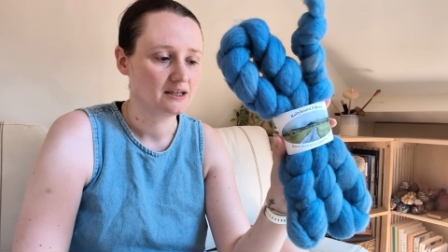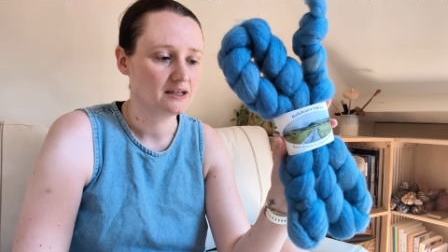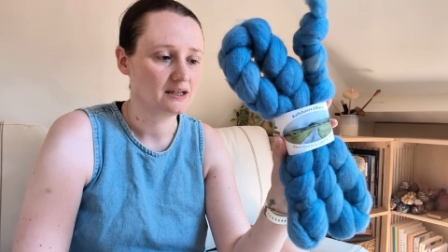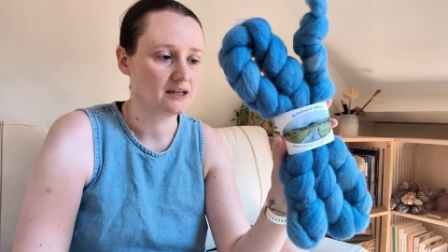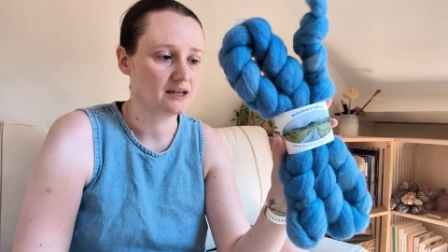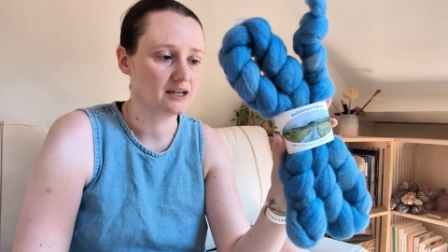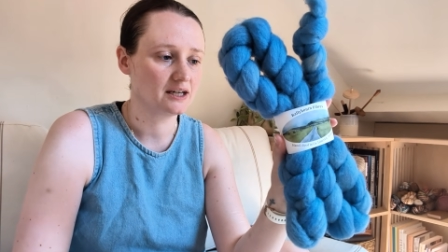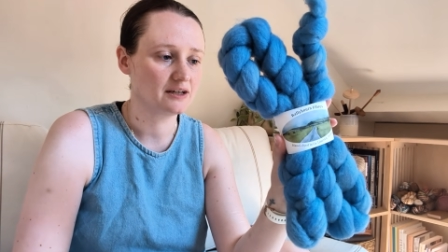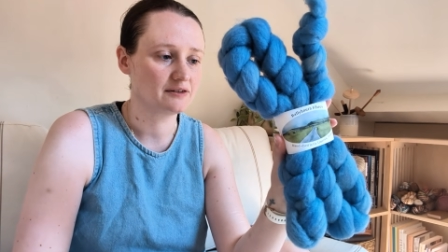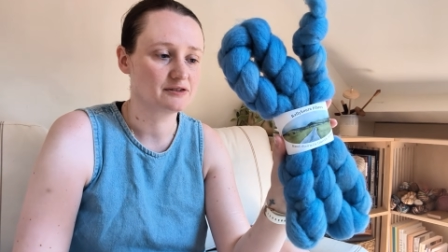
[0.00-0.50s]

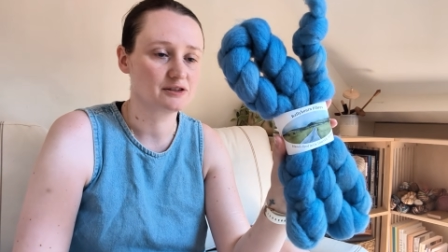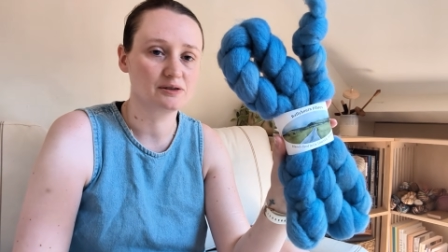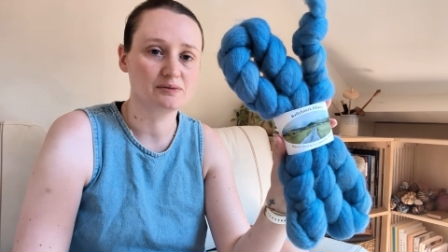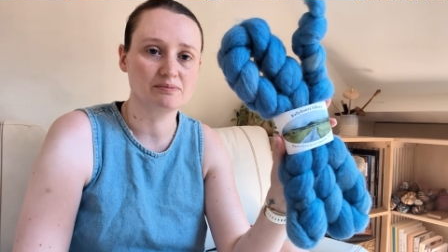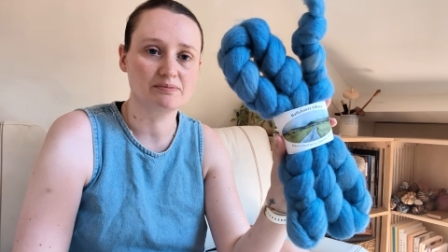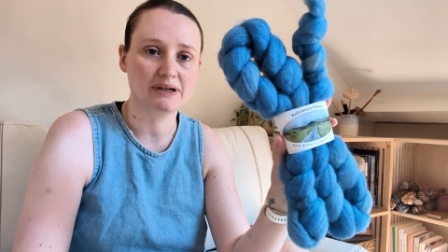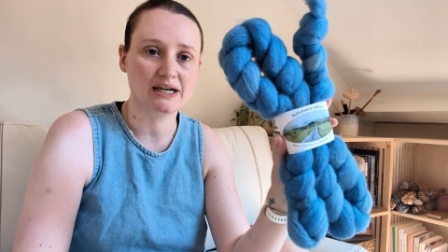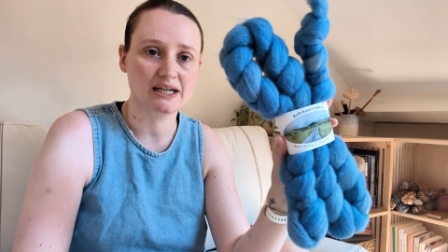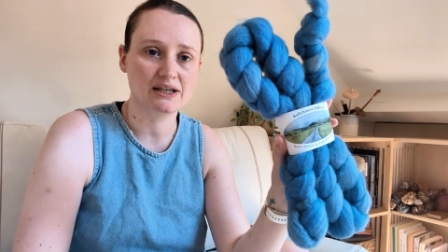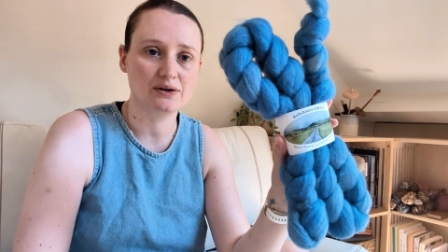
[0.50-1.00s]
colour
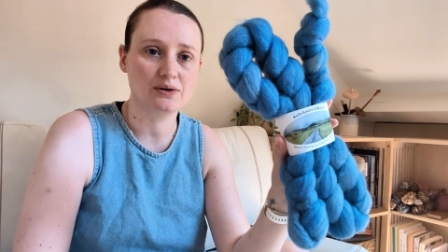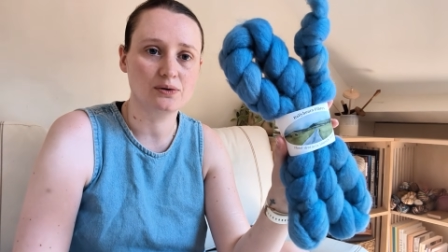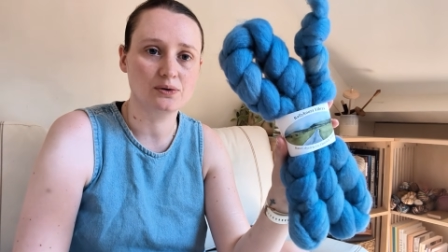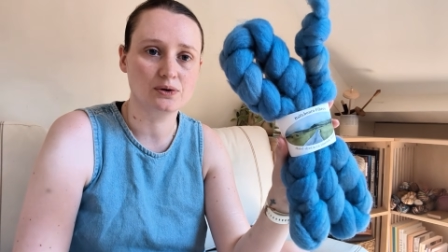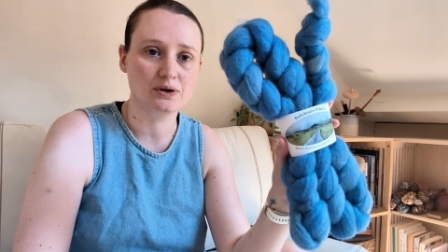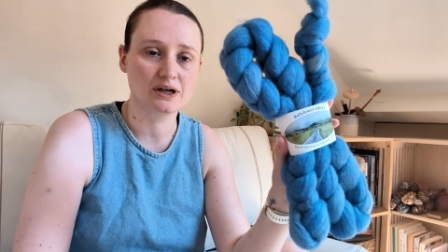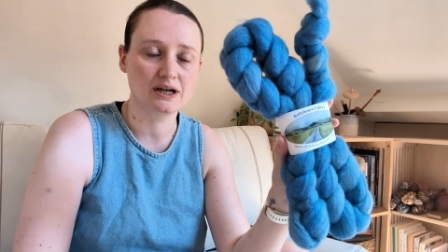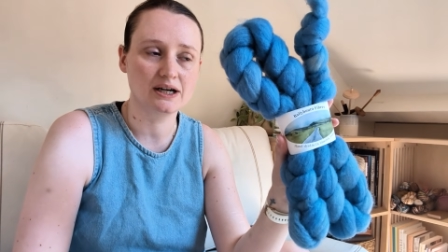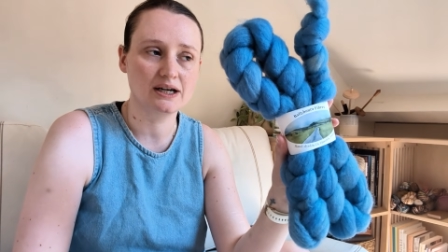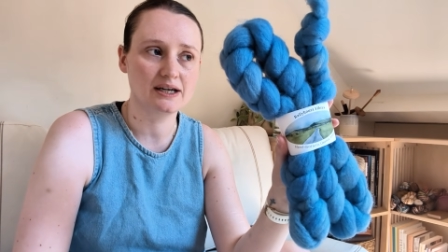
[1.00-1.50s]
from
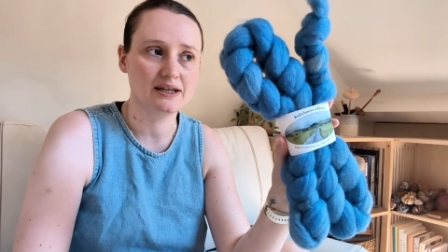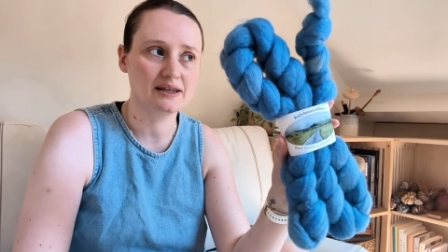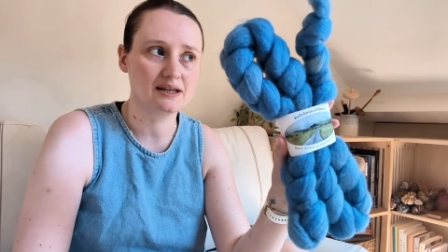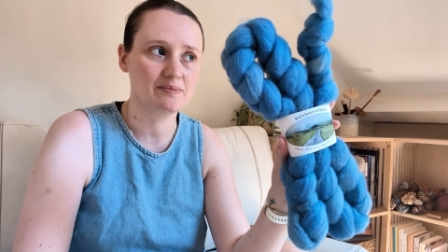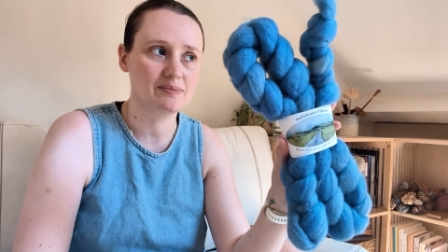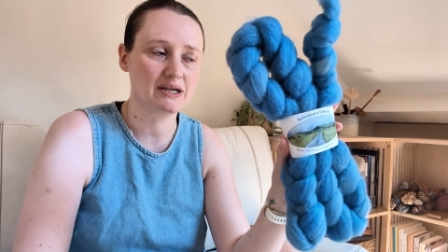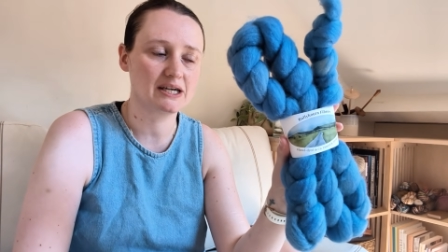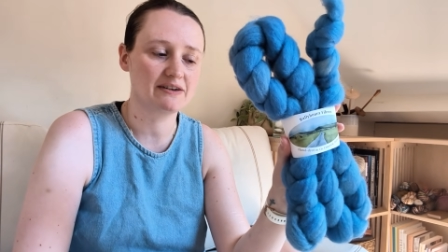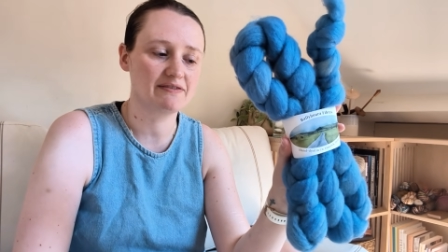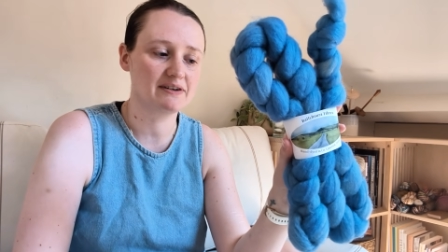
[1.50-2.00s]
Ballihora in the
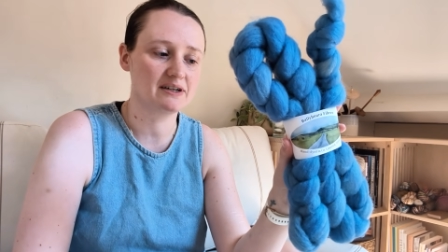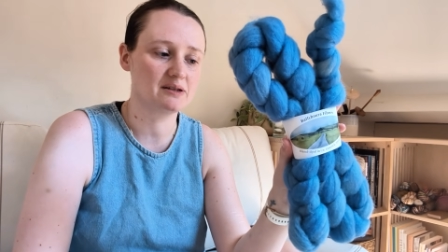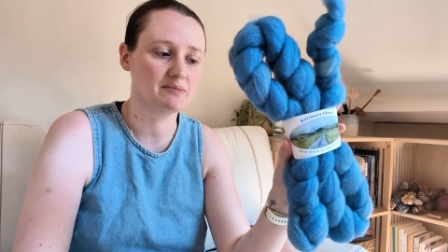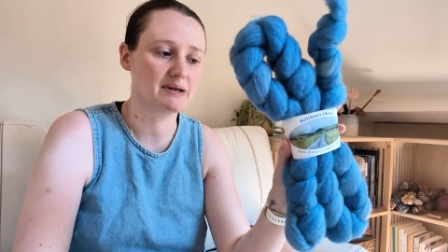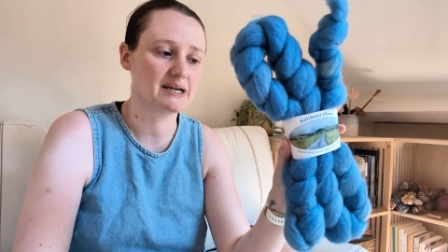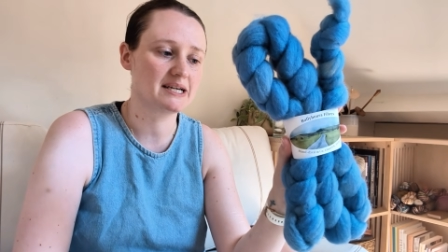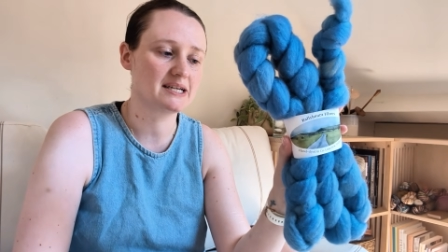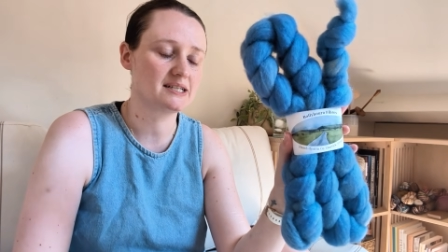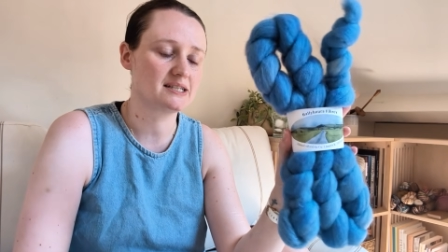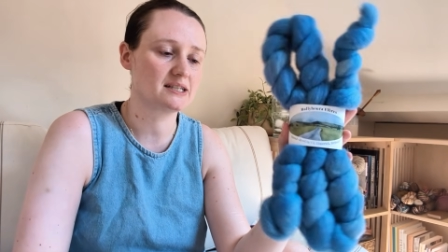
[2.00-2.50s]
BFL
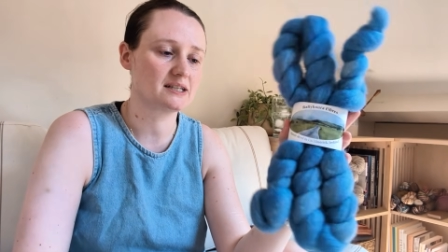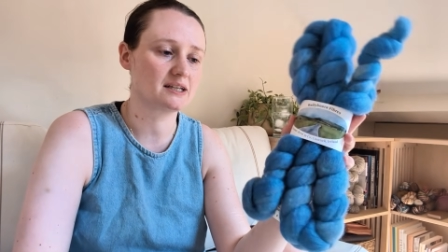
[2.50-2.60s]
base,